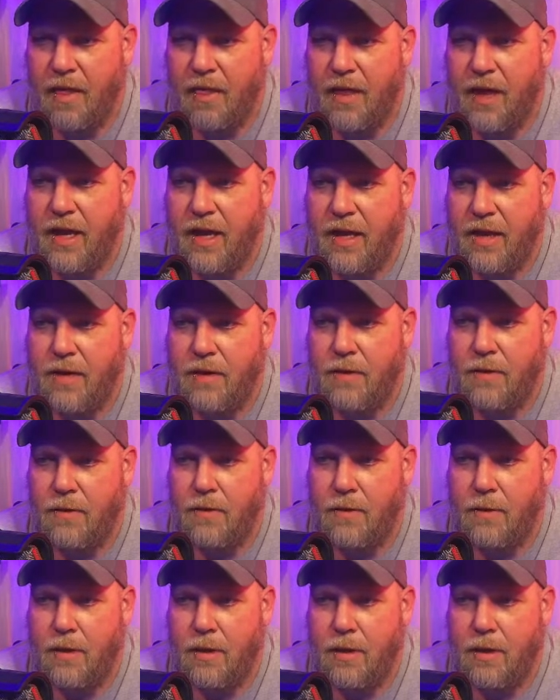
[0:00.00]
Thank
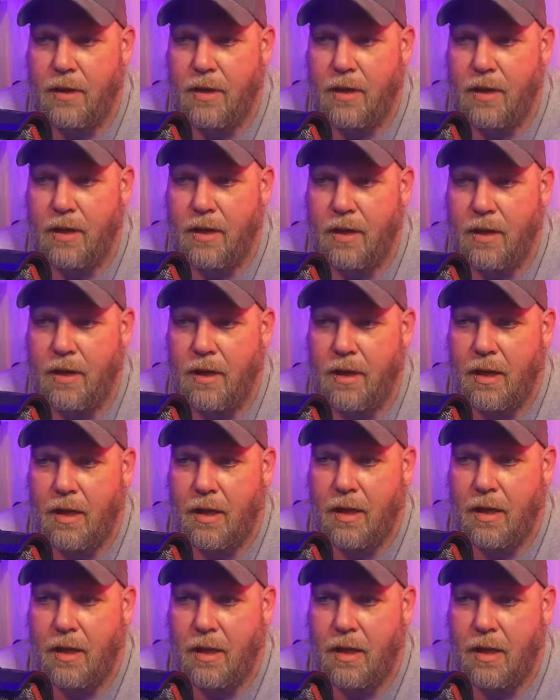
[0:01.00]
you,
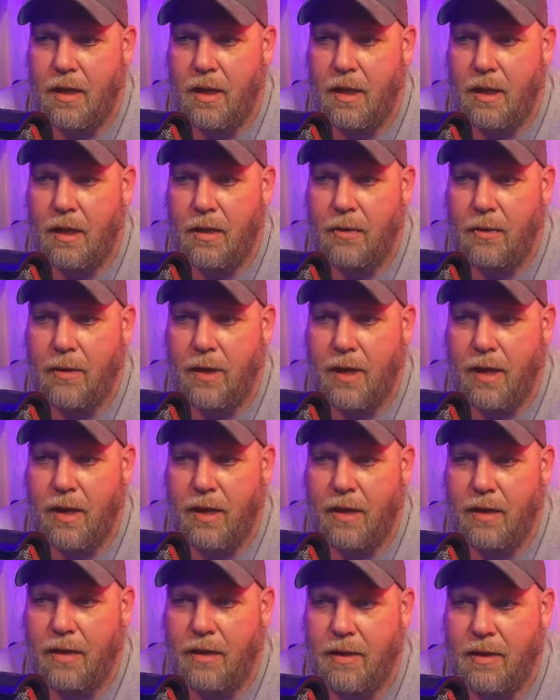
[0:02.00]

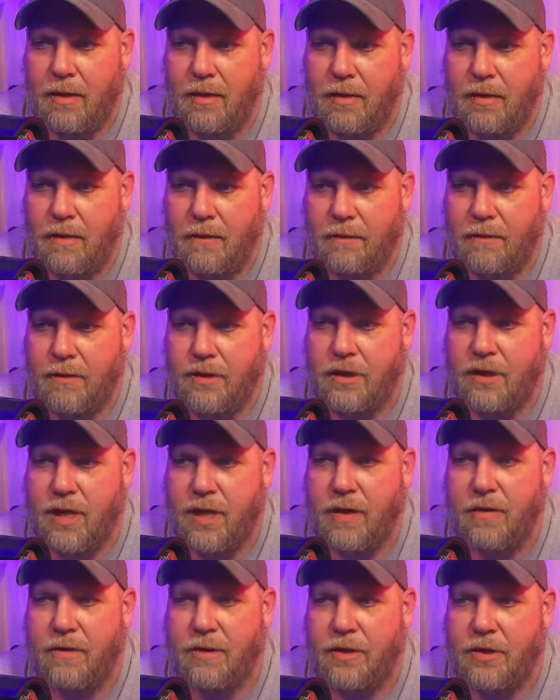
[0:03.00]
Louie, for
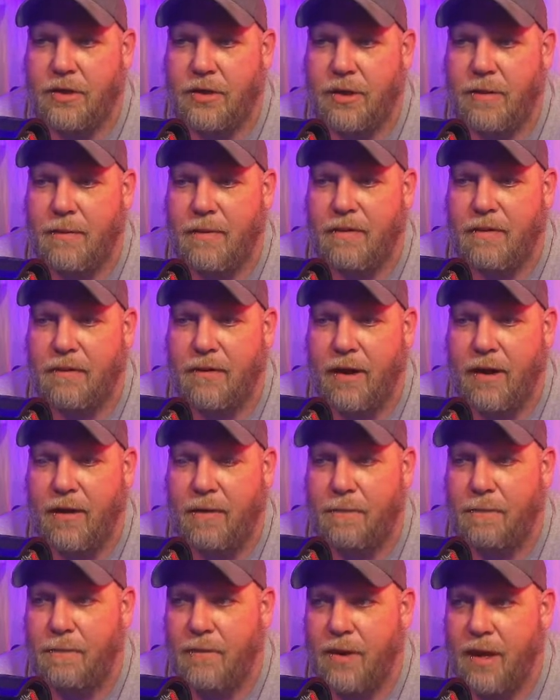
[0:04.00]
sharing the stream, my
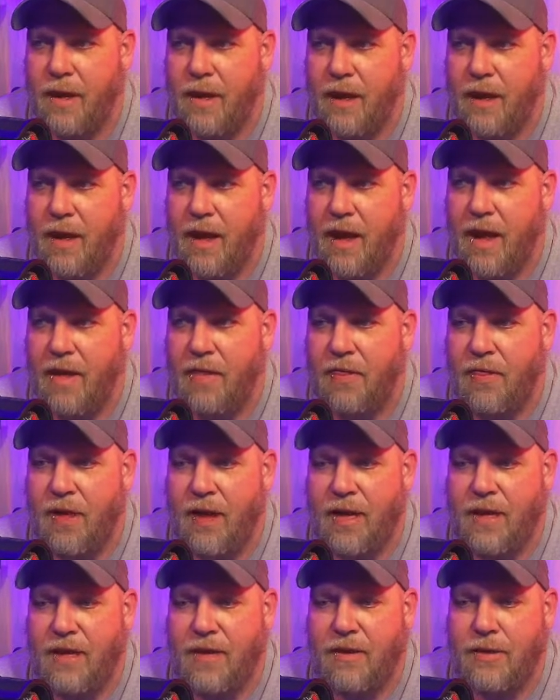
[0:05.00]
friend. And
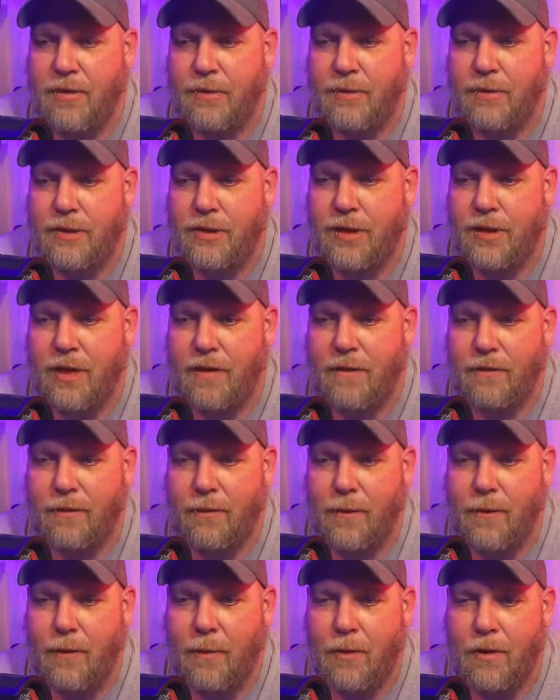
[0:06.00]
thank you,
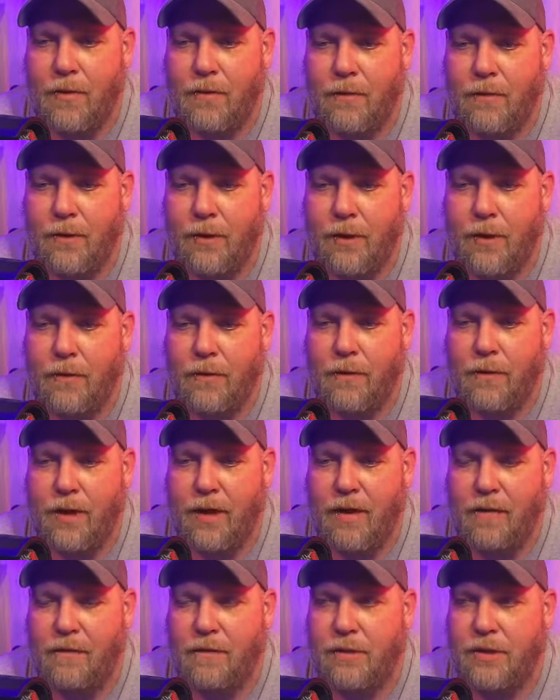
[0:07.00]
Jennifer, my wonderful
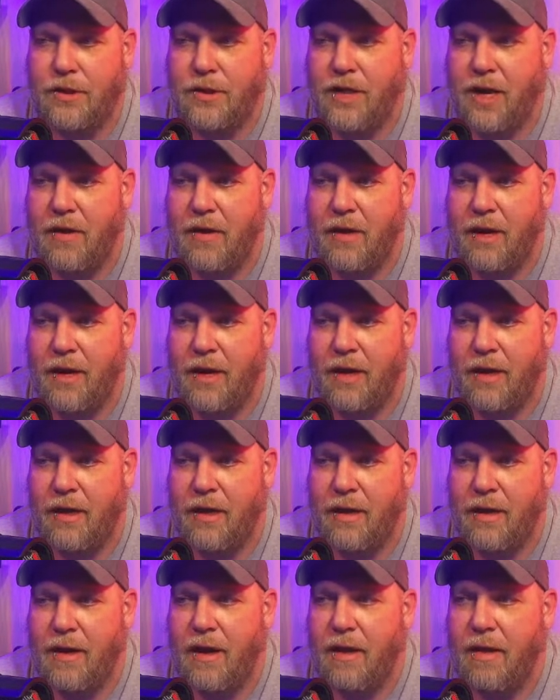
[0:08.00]
girlfriend, for sharing
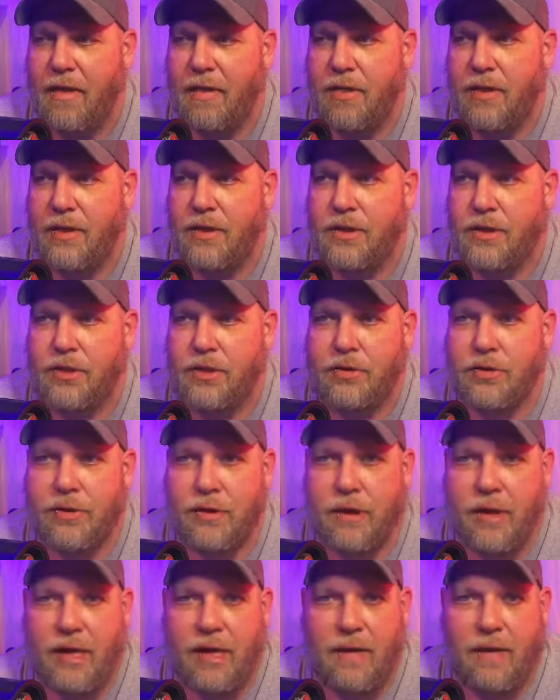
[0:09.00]
this
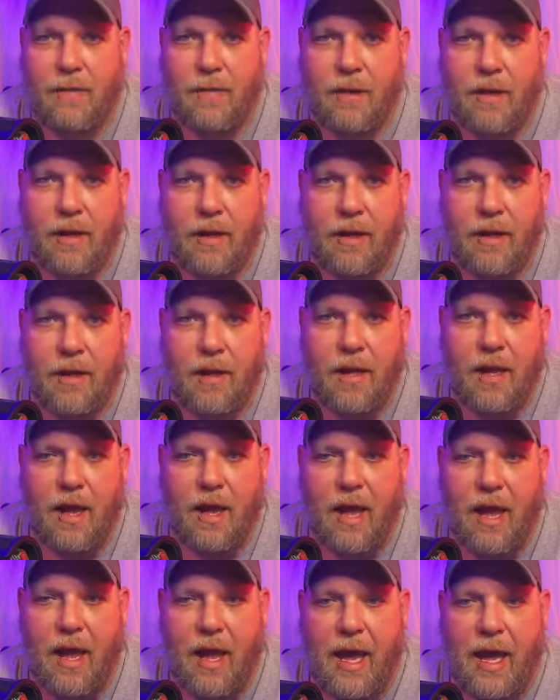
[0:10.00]
stream
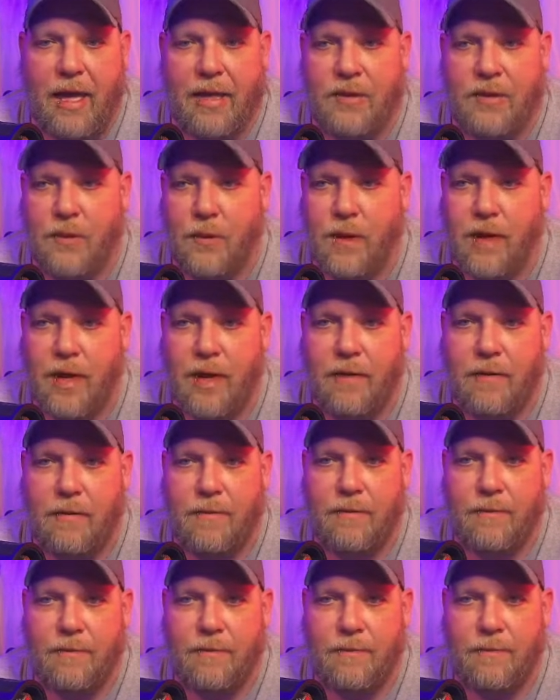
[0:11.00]
as
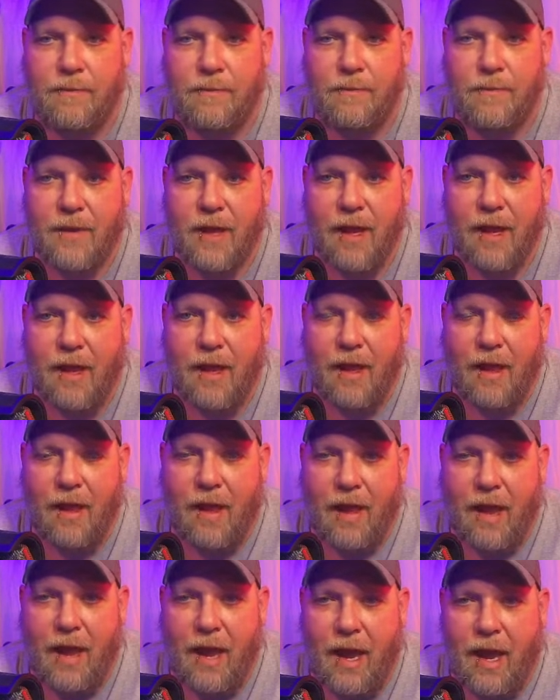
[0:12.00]
well.
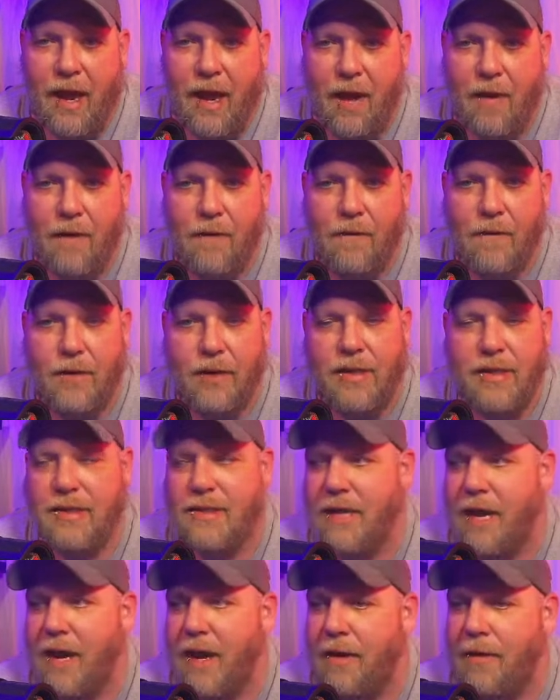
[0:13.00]
And I don't know if you can
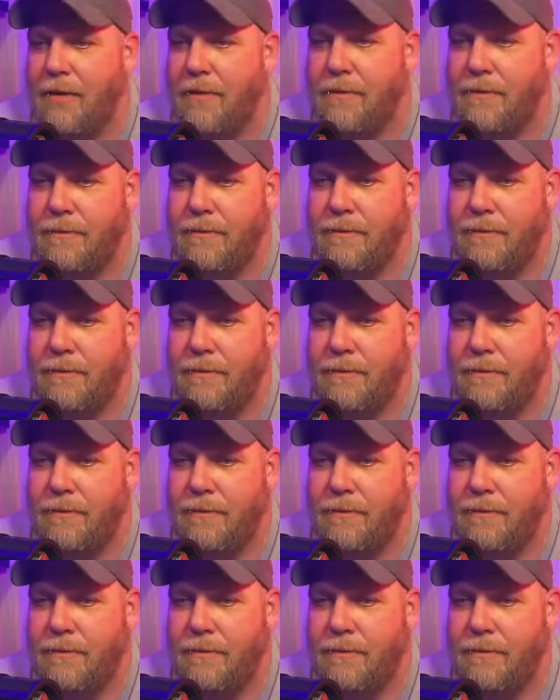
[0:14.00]
tell,